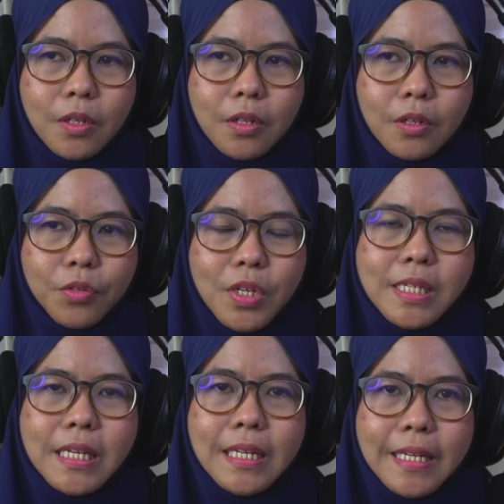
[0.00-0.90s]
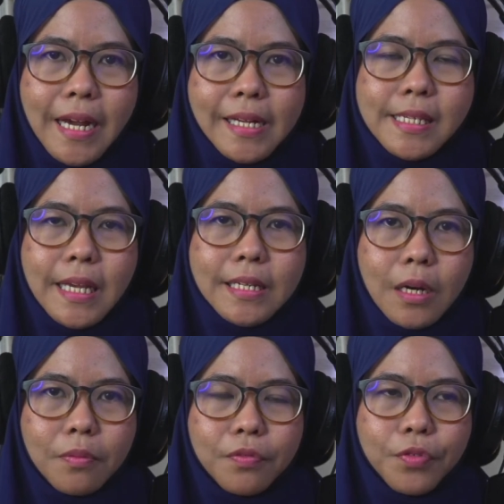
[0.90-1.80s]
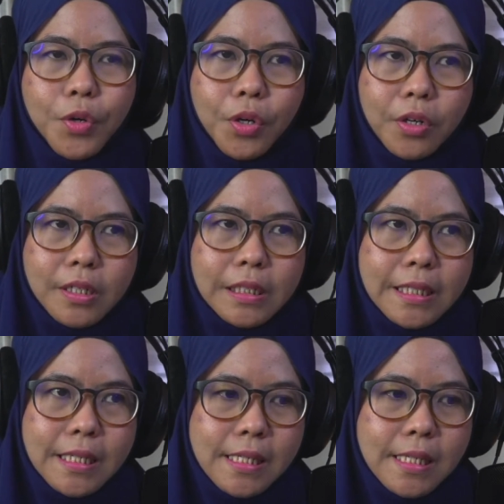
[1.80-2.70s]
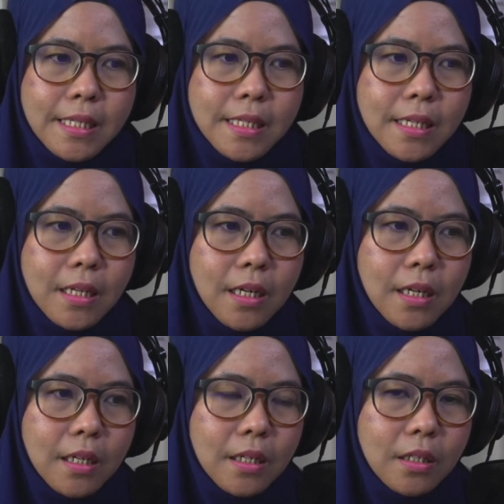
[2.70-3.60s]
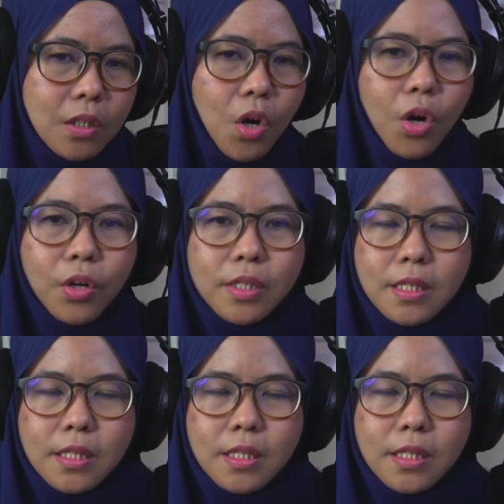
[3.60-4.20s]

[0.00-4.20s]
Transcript: recently I signed up for this course